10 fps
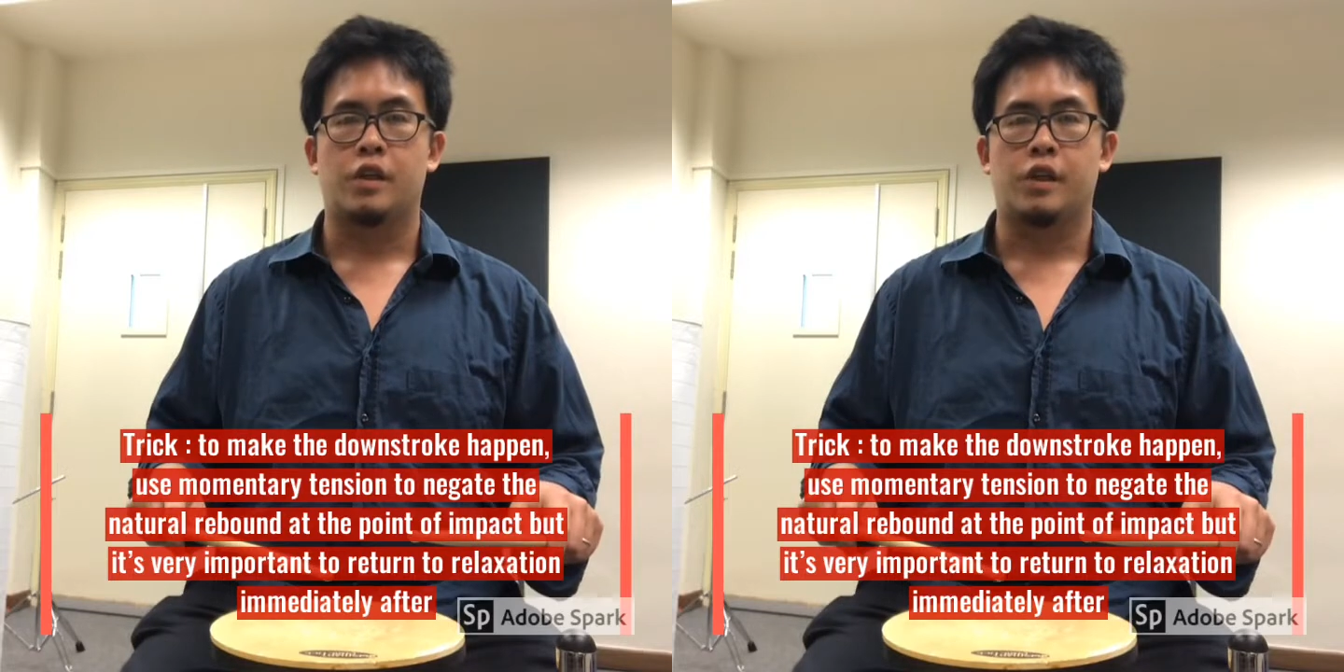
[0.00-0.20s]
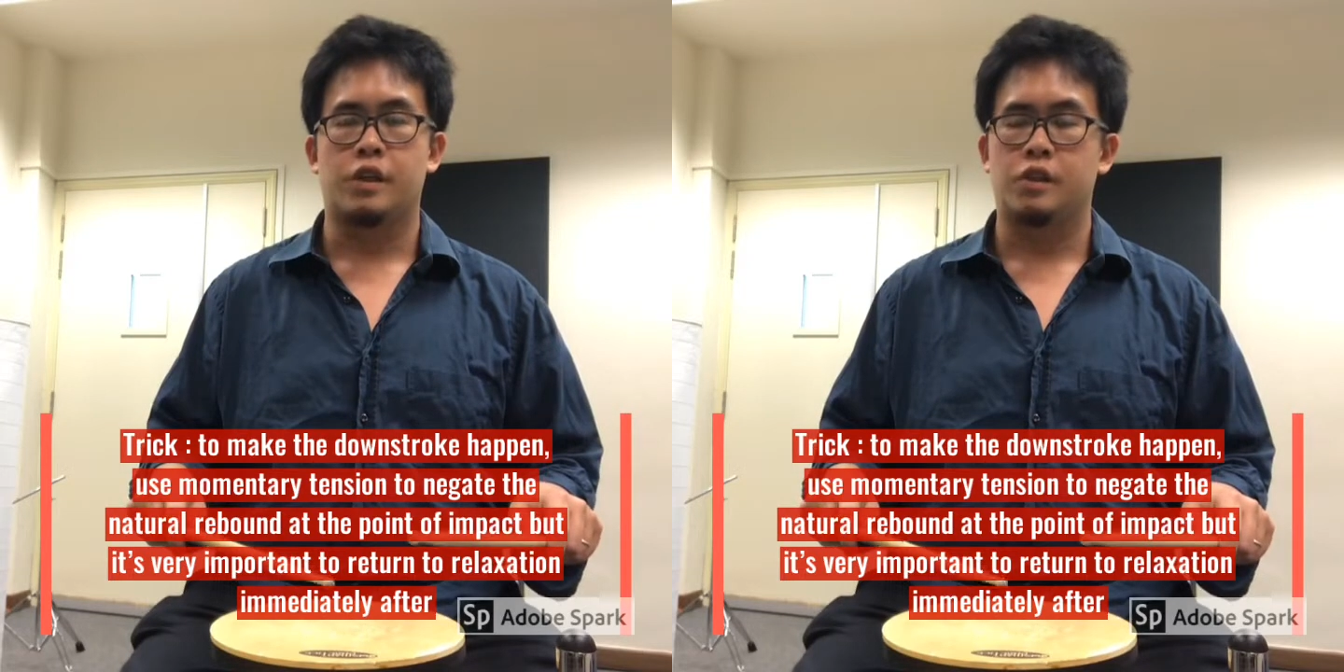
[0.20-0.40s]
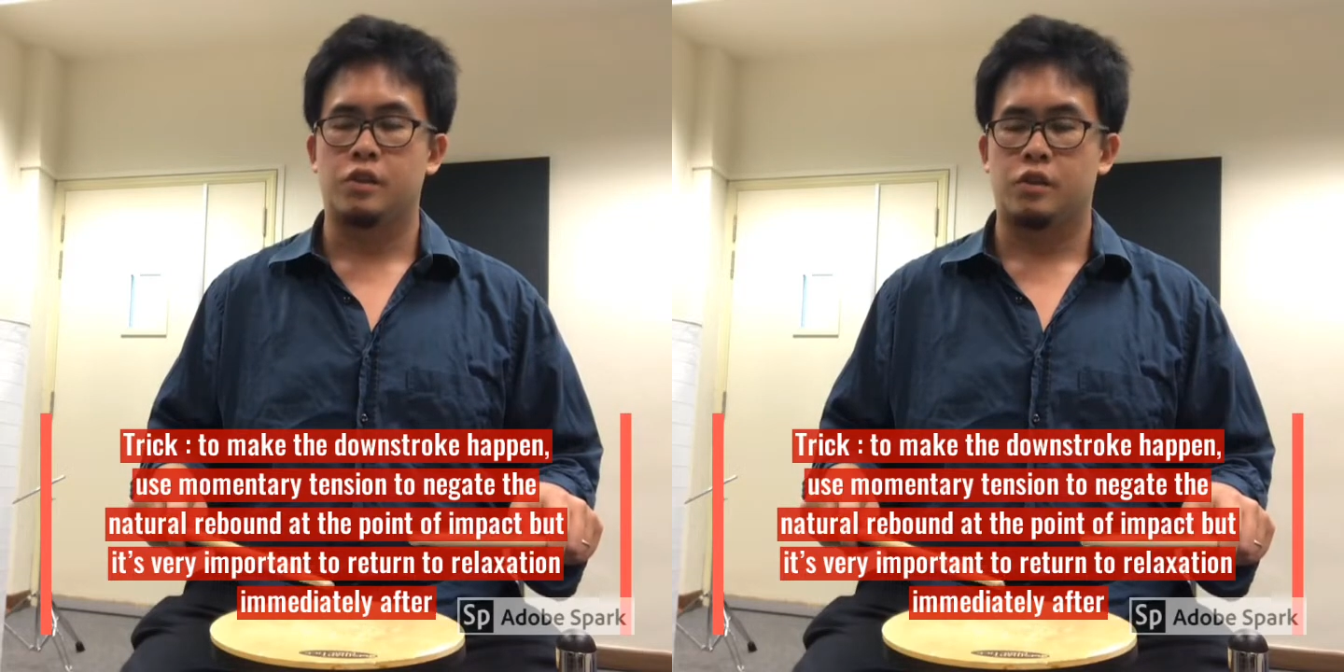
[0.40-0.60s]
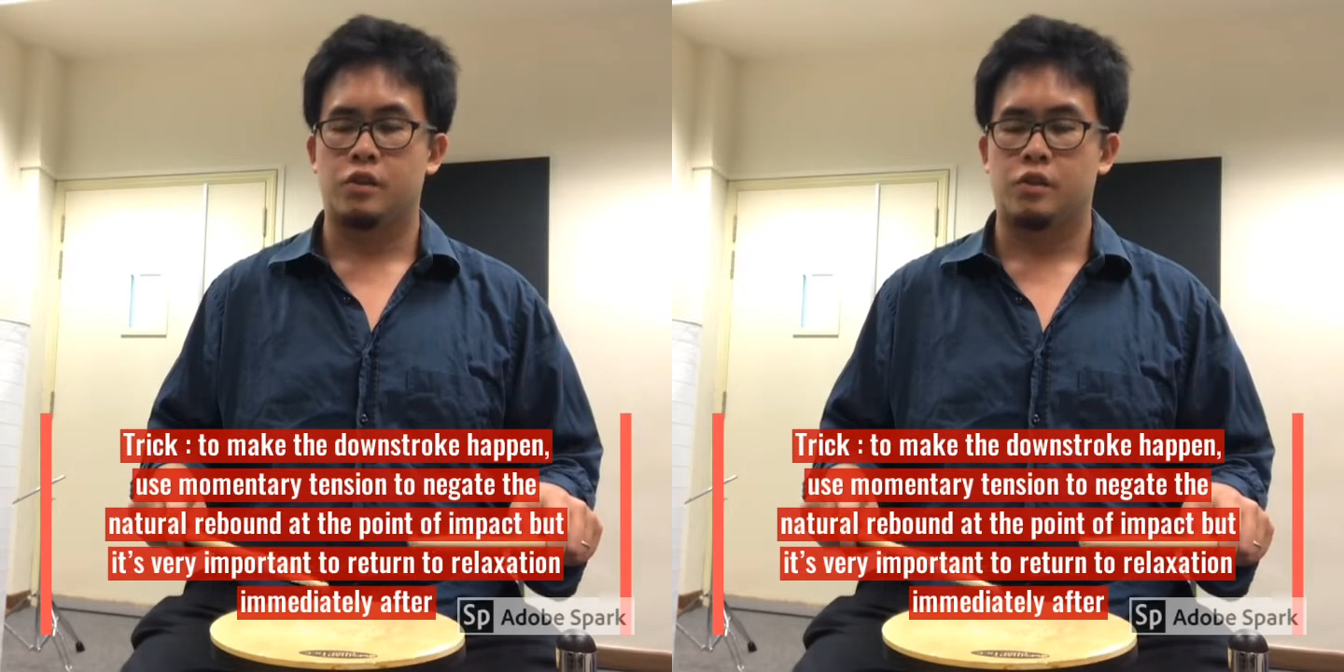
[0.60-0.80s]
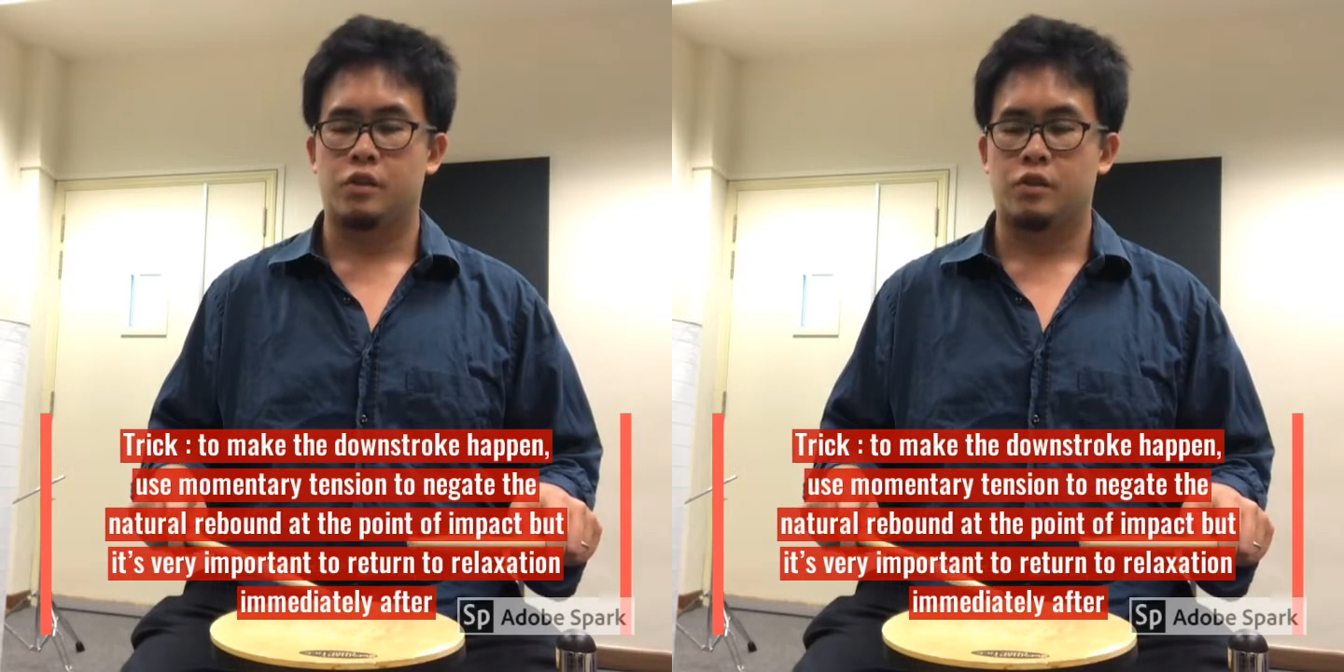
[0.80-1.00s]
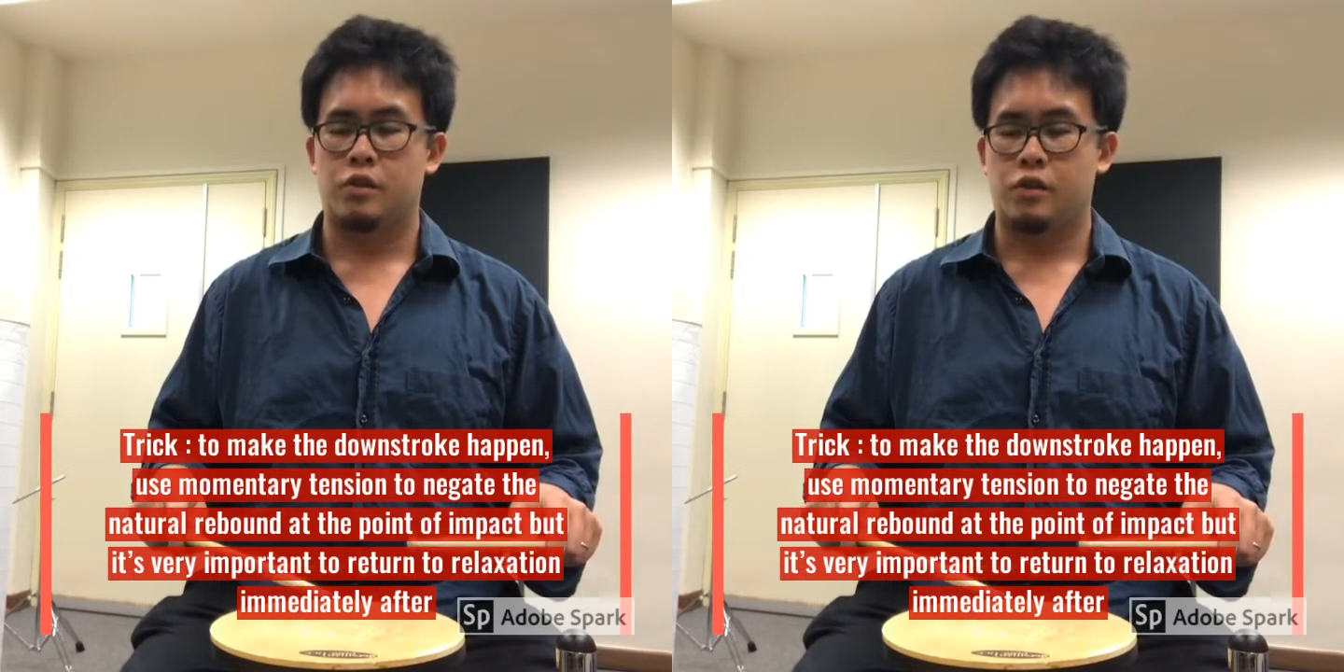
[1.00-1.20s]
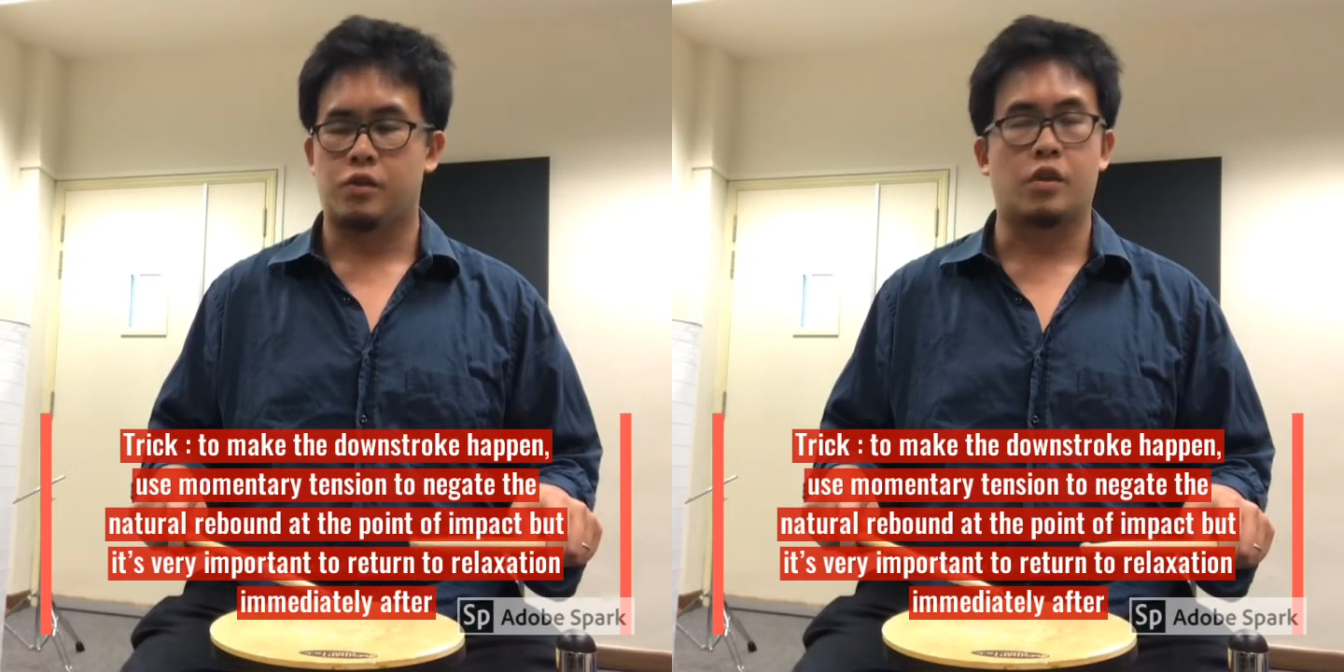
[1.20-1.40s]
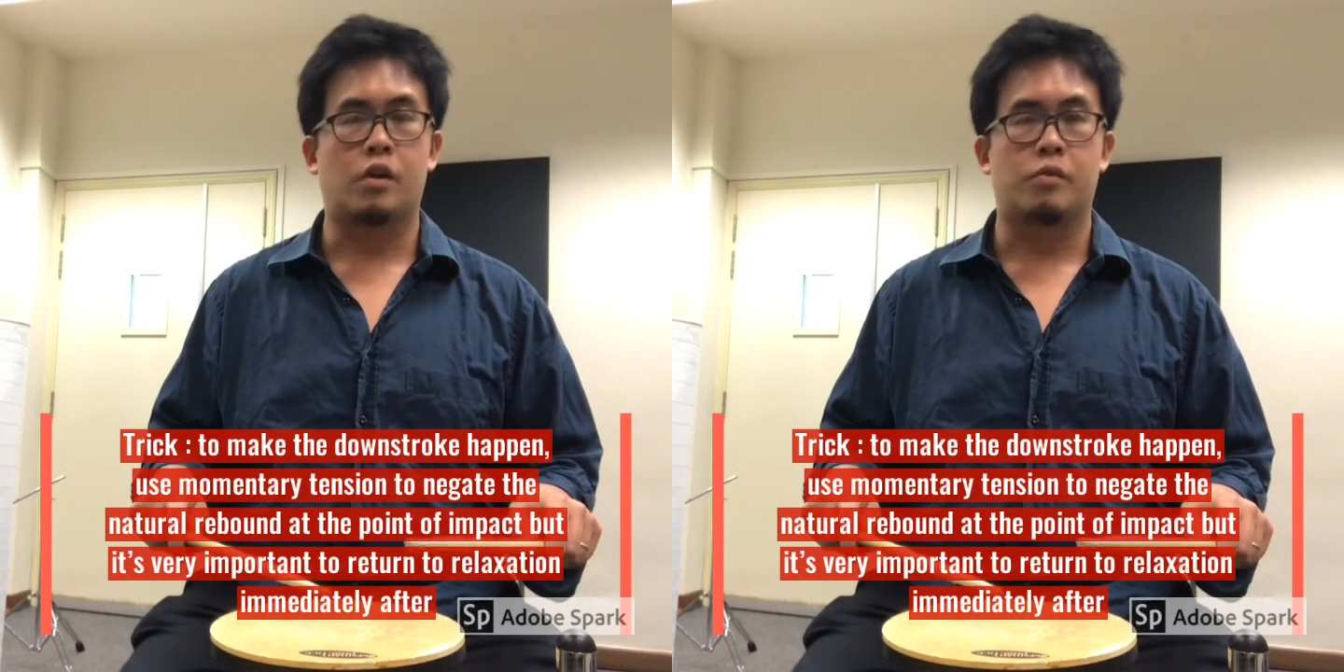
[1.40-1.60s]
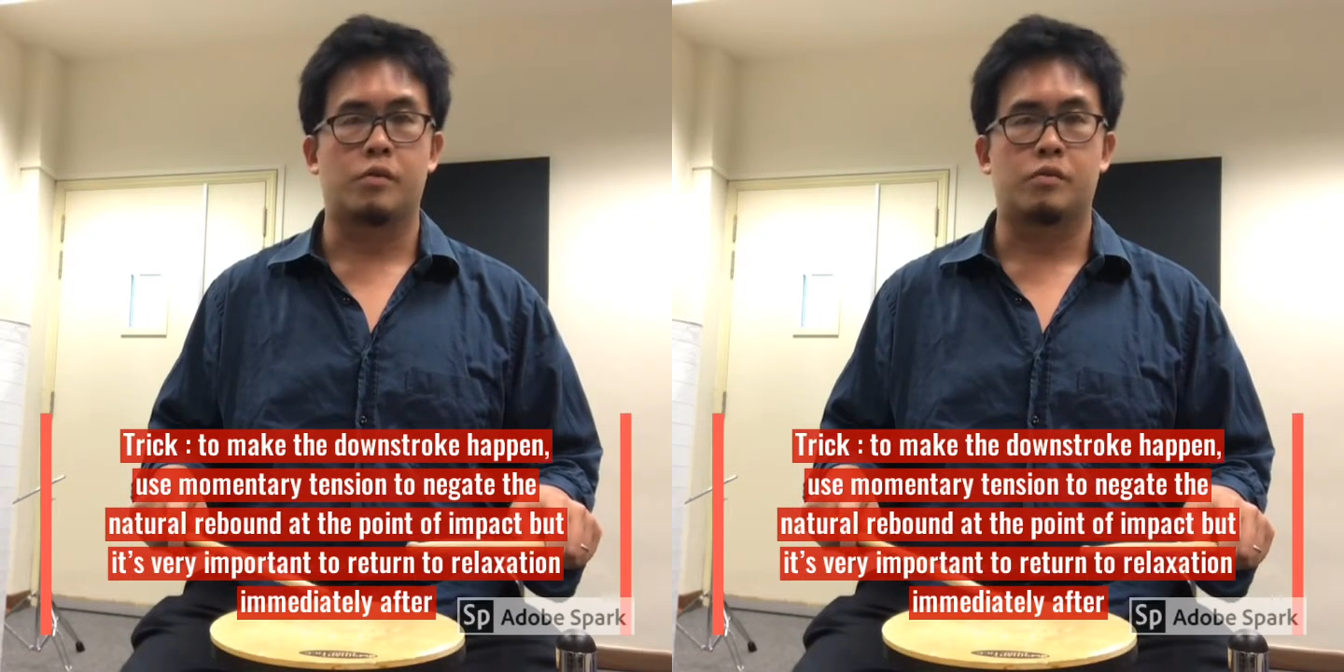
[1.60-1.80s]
and you stop